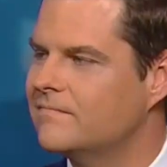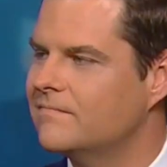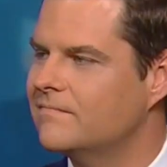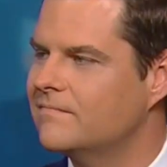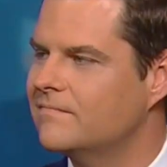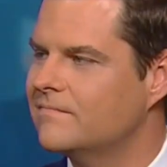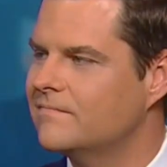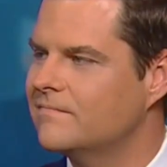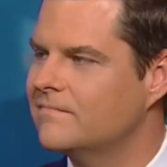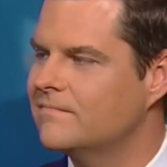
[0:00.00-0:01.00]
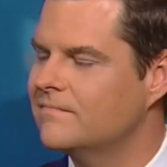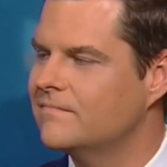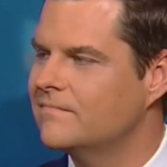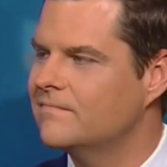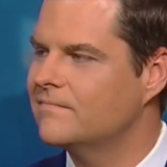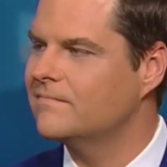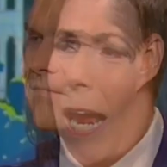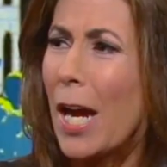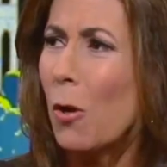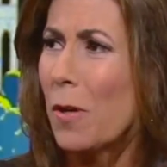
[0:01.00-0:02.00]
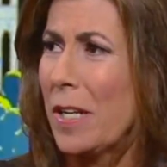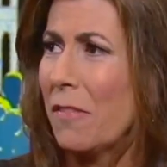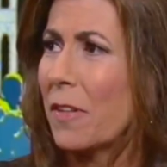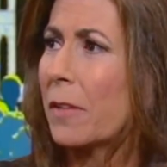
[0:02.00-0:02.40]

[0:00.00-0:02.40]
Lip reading: really is an imperative,